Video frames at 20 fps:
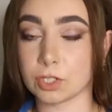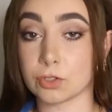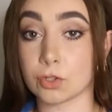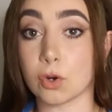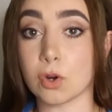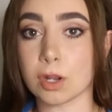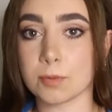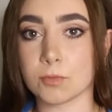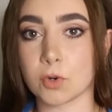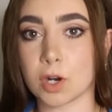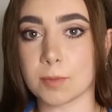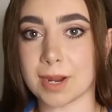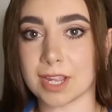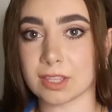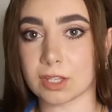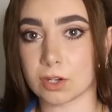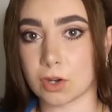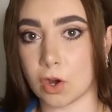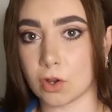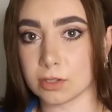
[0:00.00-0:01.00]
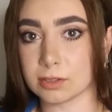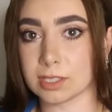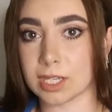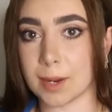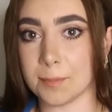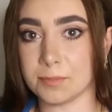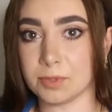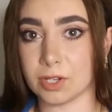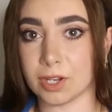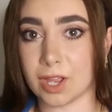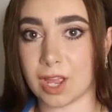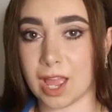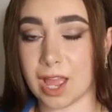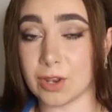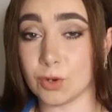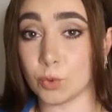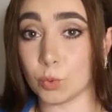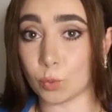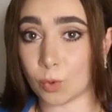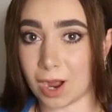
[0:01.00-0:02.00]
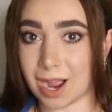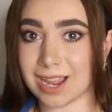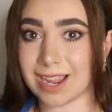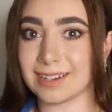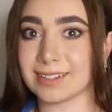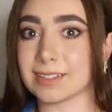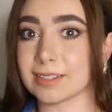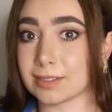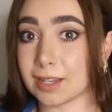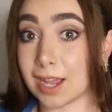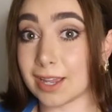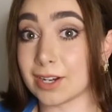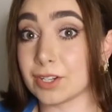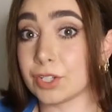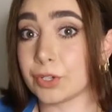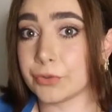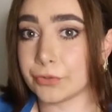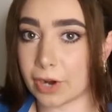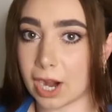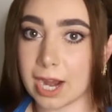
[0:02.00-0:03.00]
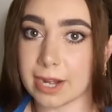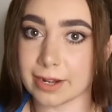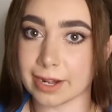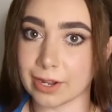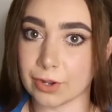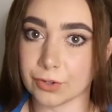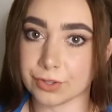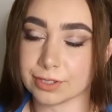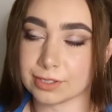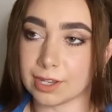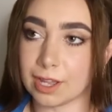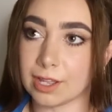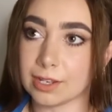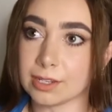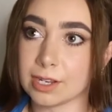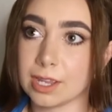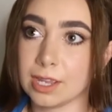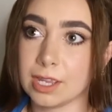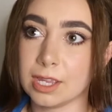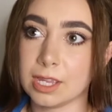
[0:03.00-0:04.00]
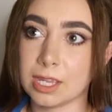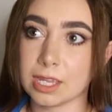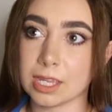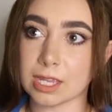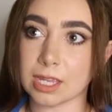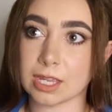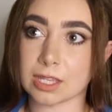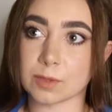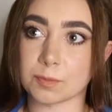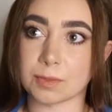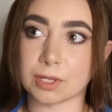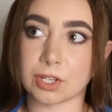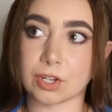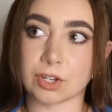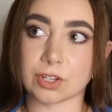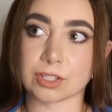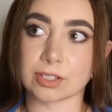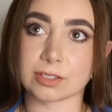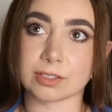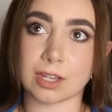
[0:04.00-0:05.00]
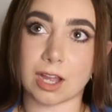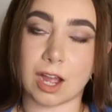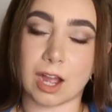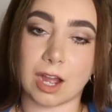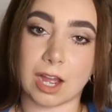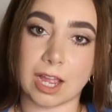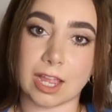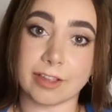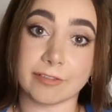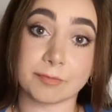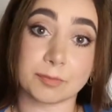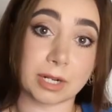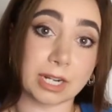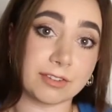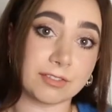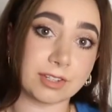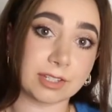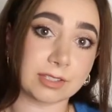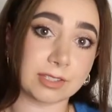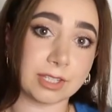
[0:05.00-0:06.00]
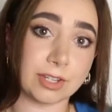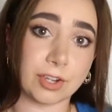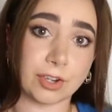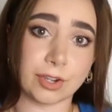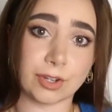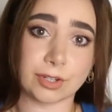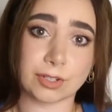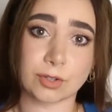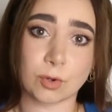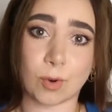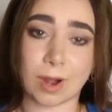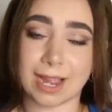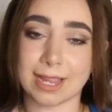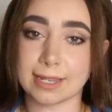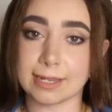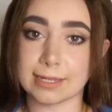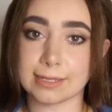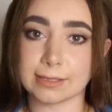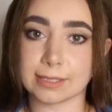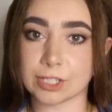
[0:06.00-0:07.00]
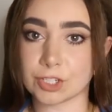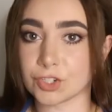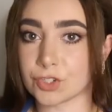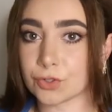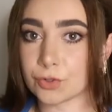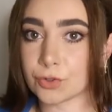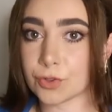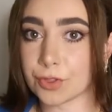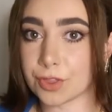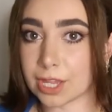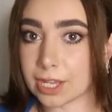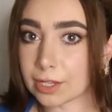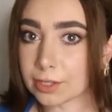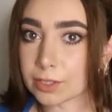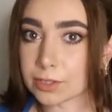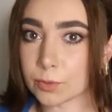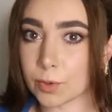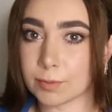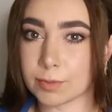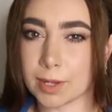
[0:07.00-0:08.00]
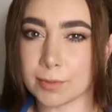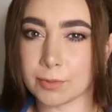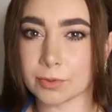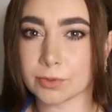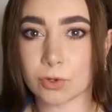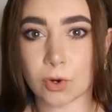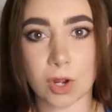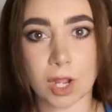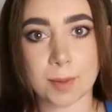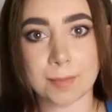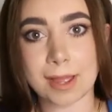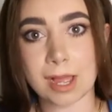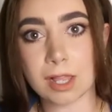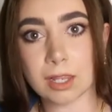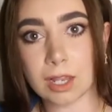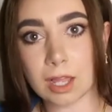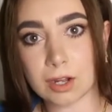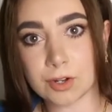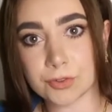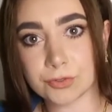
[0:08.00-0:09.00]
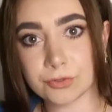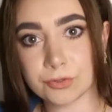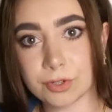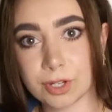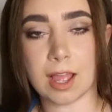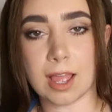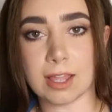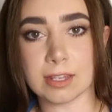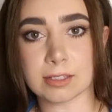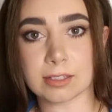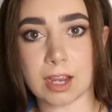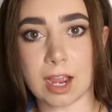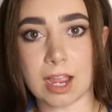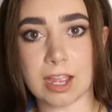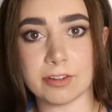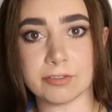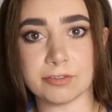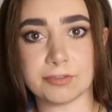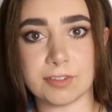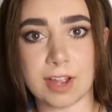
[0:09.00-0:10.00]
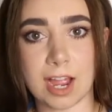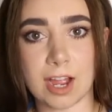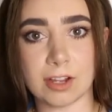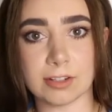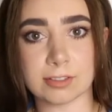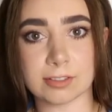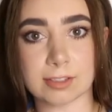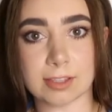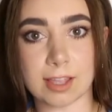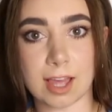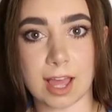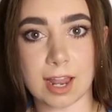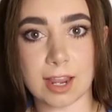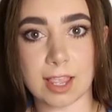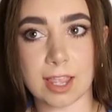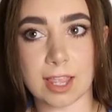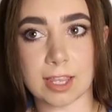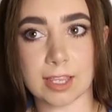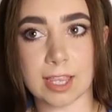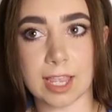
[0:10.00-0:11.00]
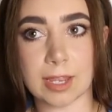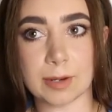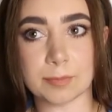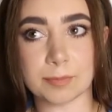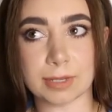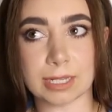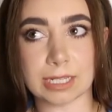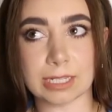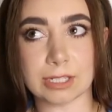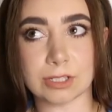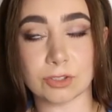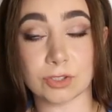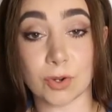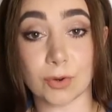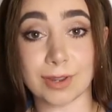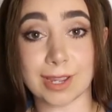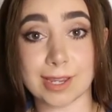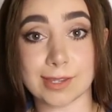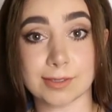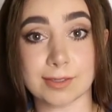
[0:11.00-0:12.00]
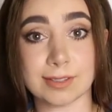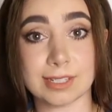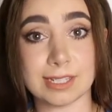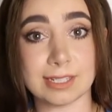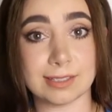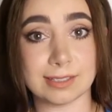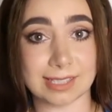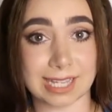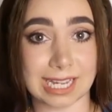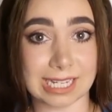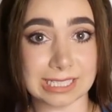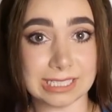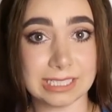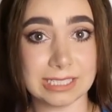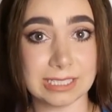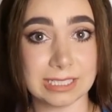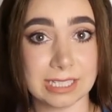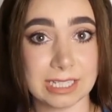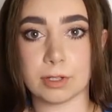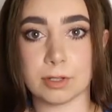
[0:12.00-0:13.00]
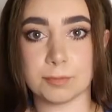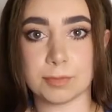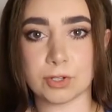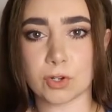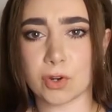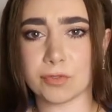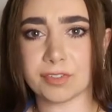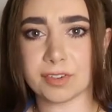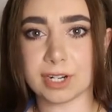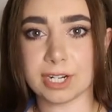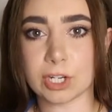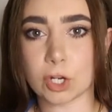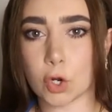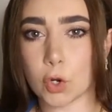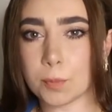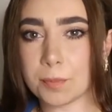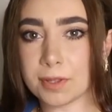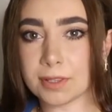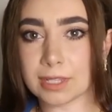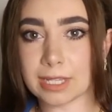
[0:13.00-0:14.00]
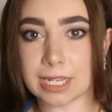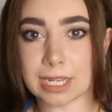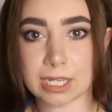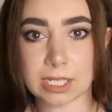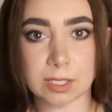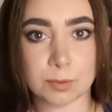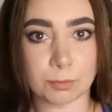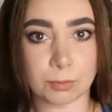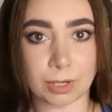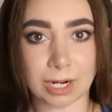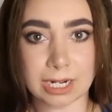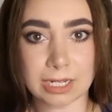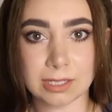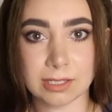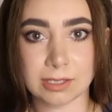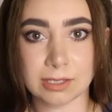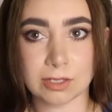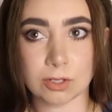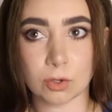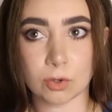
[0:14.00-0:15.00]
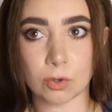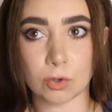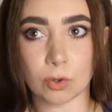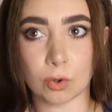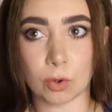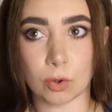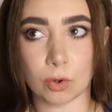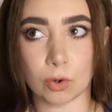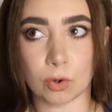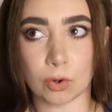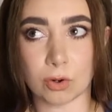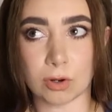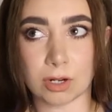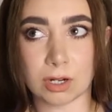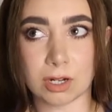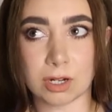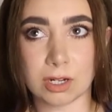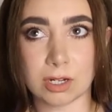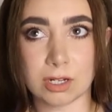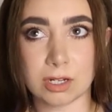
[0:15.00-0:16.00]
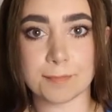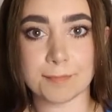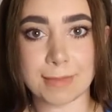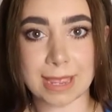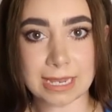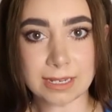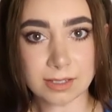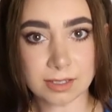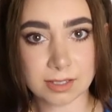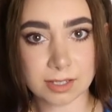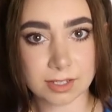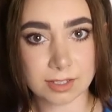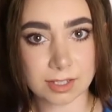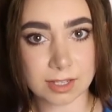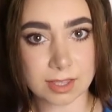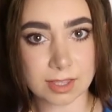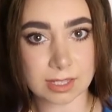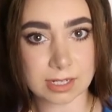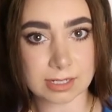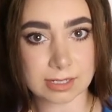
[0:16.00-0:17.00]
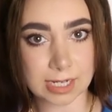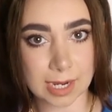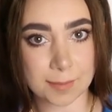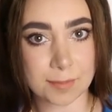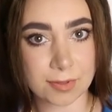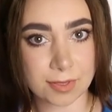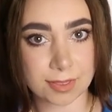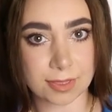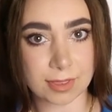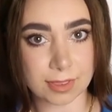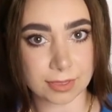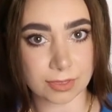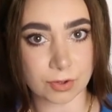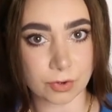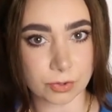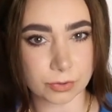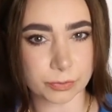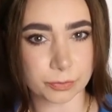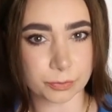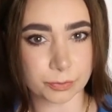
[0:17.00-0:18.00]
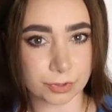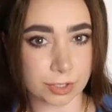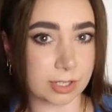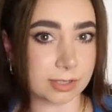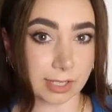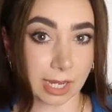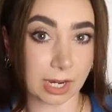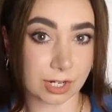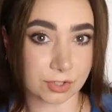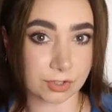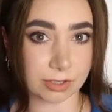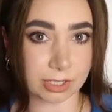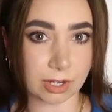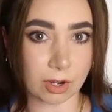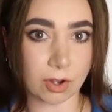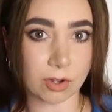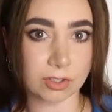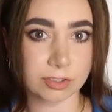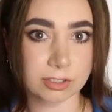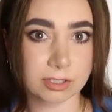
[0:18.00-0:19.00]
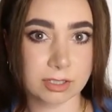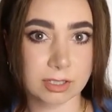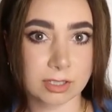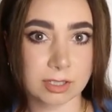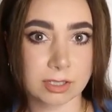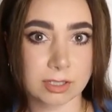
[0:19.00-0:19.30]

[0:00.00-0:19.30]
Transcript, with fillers: To talk more about the concept and why I decided to write Neon Sun is because I have previously heard quite conditional things when people talk about love and I have found that it can be so easily said but not very openly expressed or meant to the depth that those words actually hold.